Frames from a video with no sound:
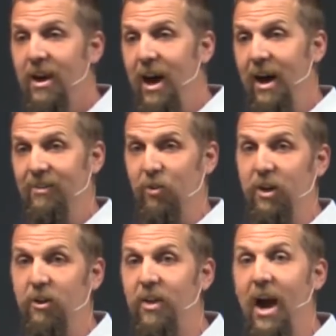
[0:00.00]
Uh, so
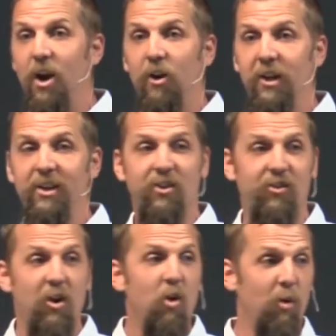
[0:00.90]
either that or they
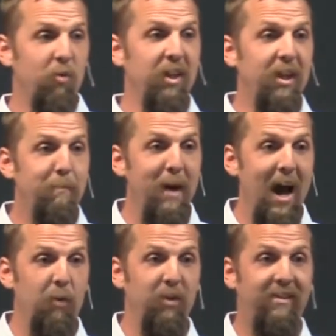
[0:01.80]
just were really
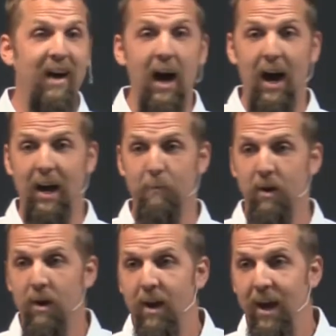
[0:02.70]
bad with time.
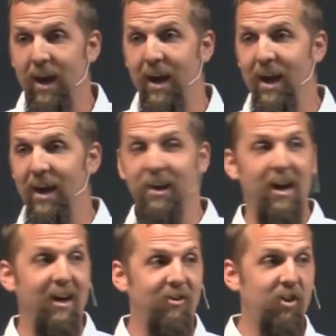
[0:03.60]
And
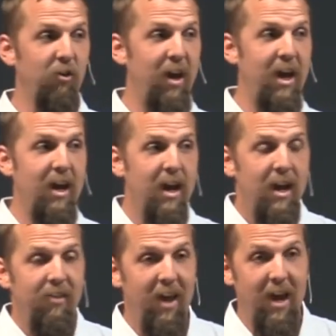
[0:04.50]
uh, so they,
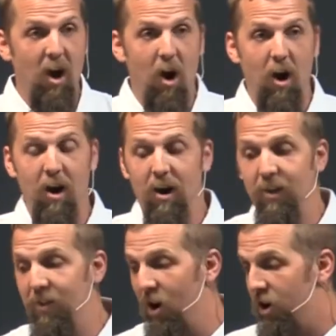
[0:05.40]
they are
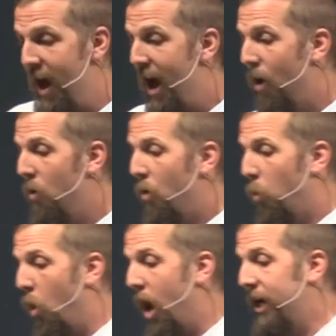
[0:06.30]
they're now
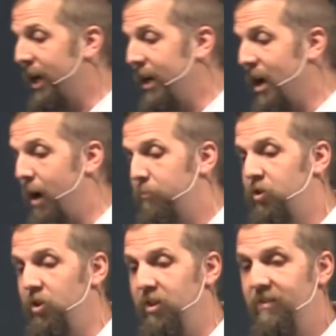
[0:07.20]
walking up
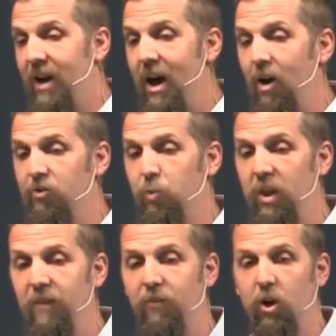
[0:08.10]
to this house where
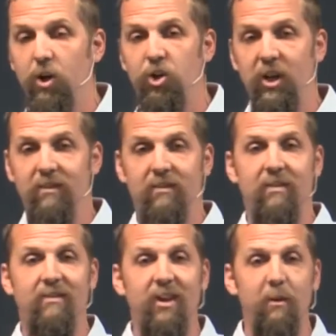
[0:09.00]
they've heard Jesus
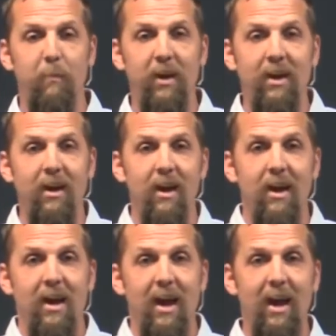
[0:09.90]
is going to be,
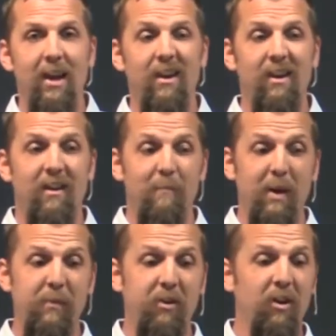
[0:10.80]
and
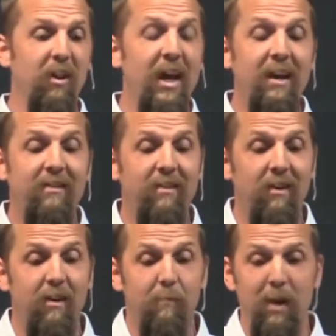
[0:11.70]
maybe they're late.
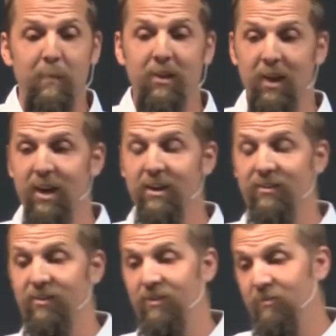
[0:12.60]
Maybe they
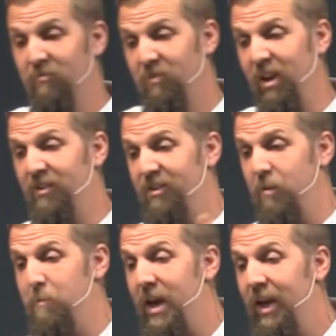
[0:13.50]
just they just
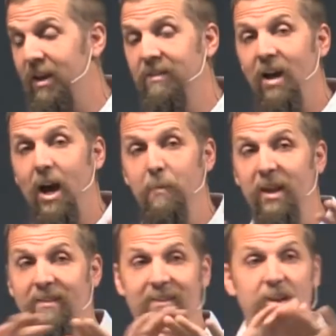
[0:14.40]
didn't make it in time, and they
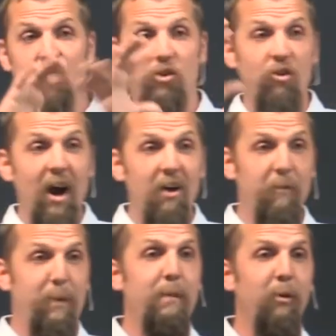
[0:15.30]
see this crowd
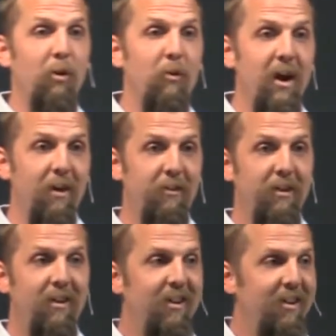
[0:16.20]
of people around.
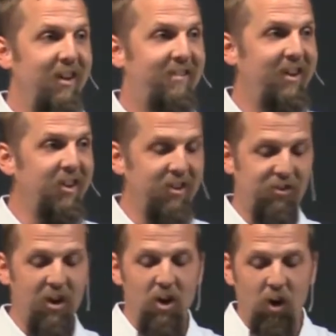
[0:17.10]
They see
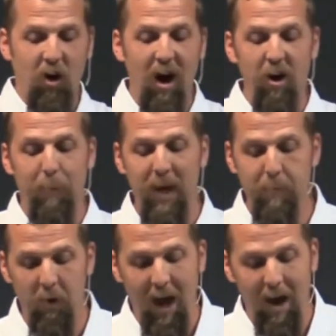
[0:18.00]
this crowd of
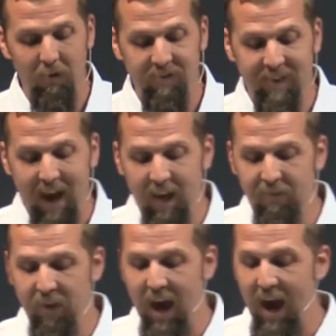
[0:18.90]
people outside
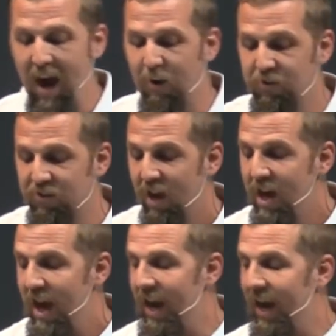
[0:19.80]
of the house,
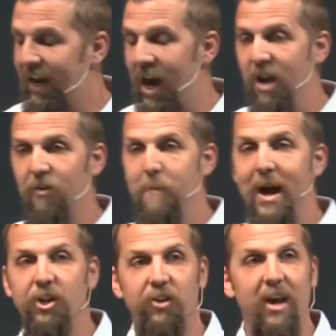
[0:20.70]
and I kind of
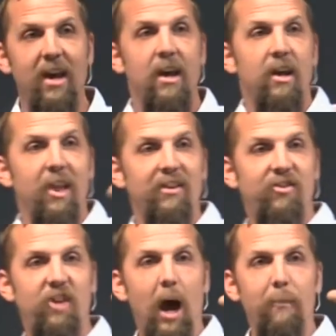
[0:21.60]
imagine they, they
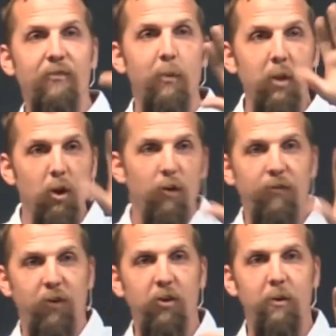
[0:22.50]
stop from a little
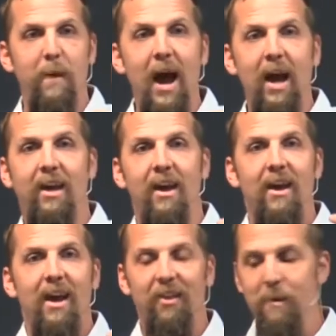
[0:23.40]
further back
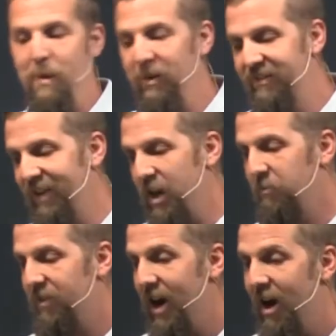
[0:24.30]
and they maybe set
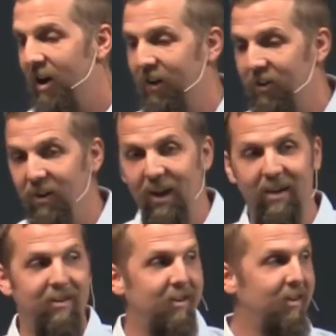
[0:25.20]
them down and they're
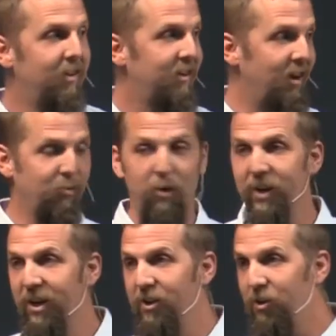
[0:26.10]
like, guys, what are we
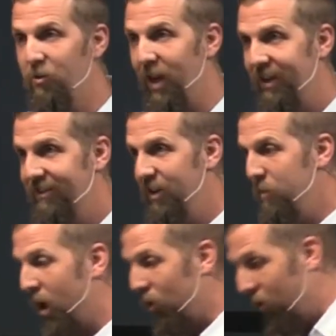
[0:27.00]
going to do? Like, team
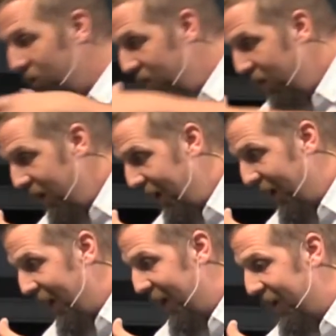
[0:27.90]
huddle.
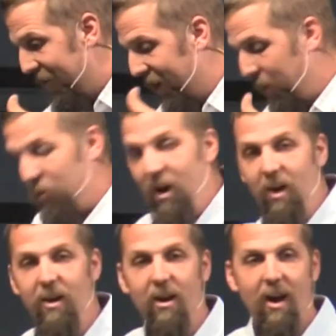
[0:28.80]
And uh, they come
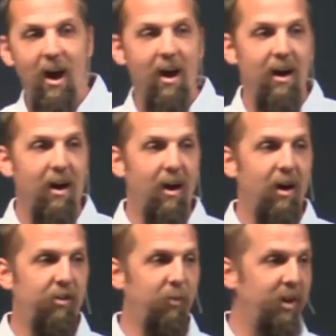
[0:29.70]
around. How,
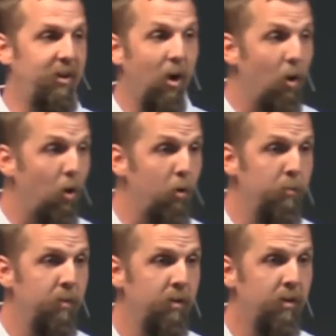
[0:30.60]
do we go
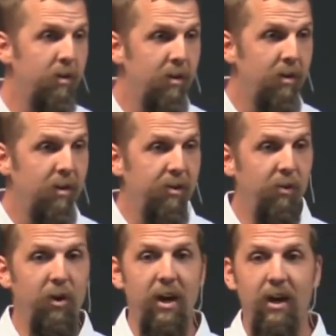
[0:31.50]
home? Do
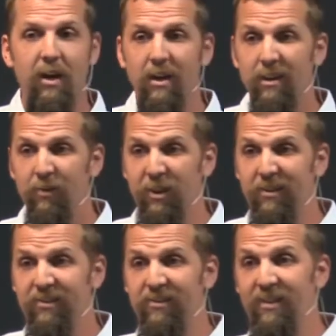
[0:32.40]
we, do we
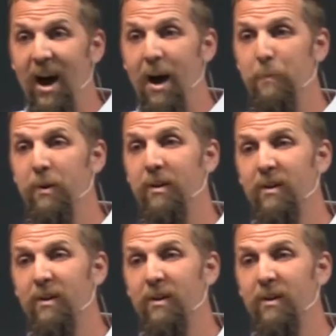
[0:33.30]
just stop?